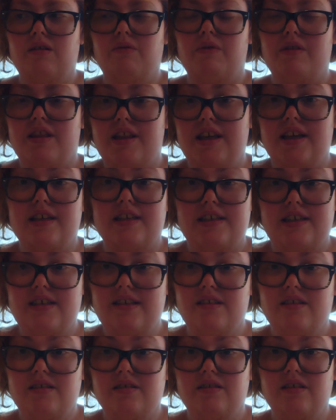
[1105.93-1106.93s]
with
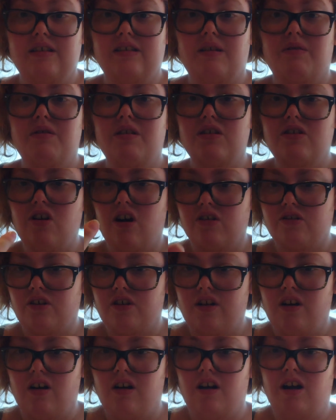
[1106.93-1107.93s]
this because I want to talk
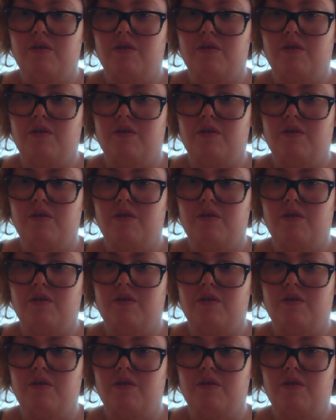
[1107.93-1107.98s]
to y'all.